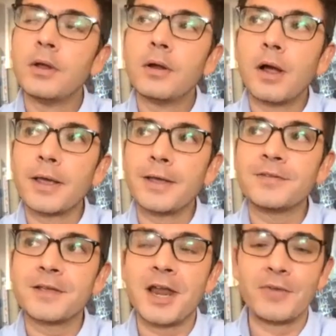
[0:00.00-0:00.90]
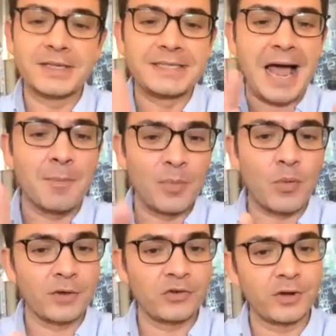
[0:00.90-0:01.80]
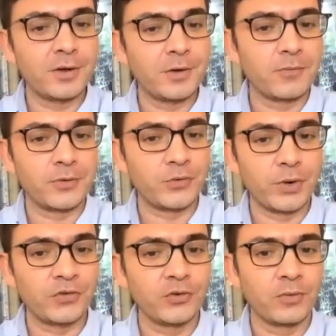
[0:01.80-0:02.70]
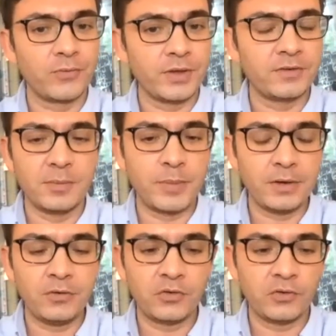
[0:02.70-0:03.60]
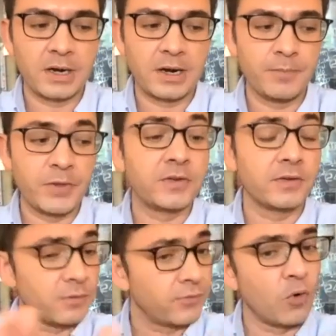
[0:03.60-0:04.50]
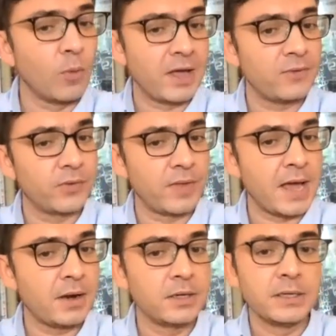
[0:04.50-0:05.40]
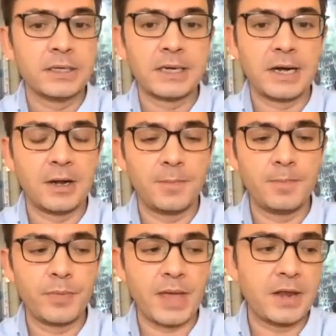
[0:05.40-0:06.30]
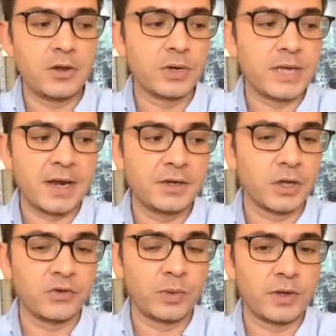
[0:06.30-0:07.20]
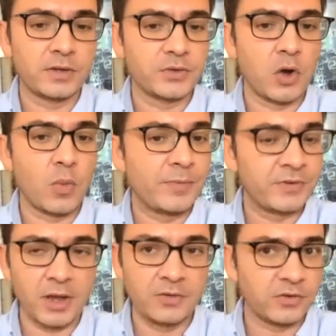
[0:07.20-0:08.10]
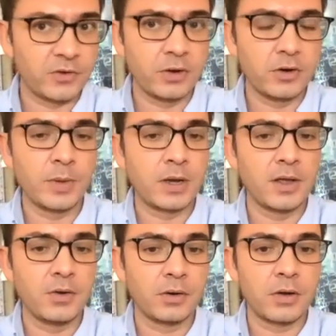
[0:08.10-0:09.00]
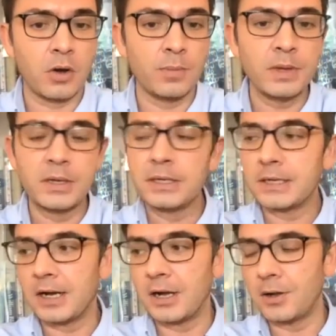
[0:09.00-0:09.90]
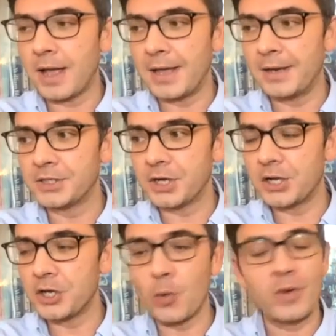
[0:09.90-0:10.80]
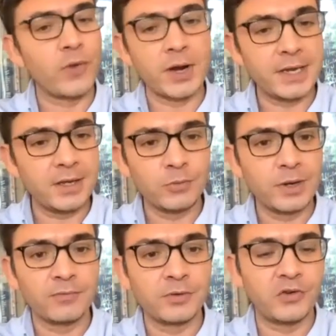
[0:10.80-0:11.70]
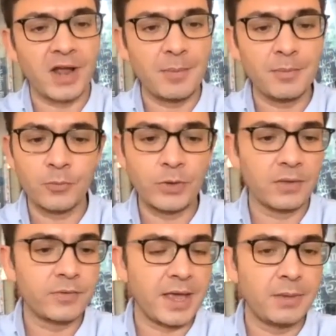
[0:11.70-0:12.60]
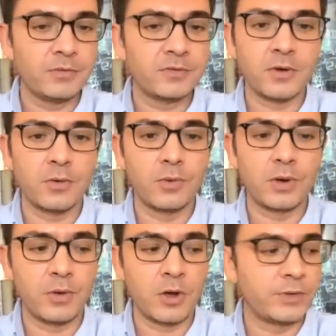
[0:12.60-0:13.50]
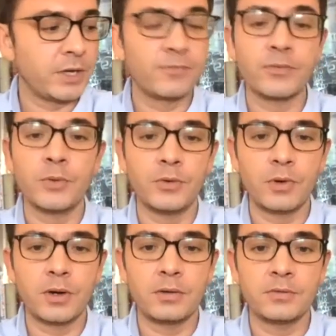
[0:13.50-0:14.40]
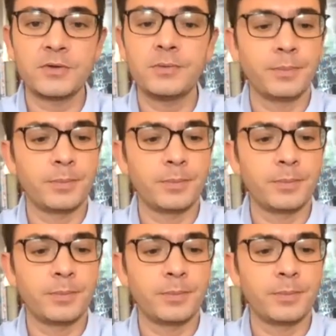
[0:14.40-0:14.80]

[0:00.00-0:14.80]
I guess, the kind of exam pressure of a traditional VC pitch, this is the format for that. And you can get in touch with us on our website. Just go to lumkai.com. We're friendly. We love to jam. We love games. So hope to hear from you soon.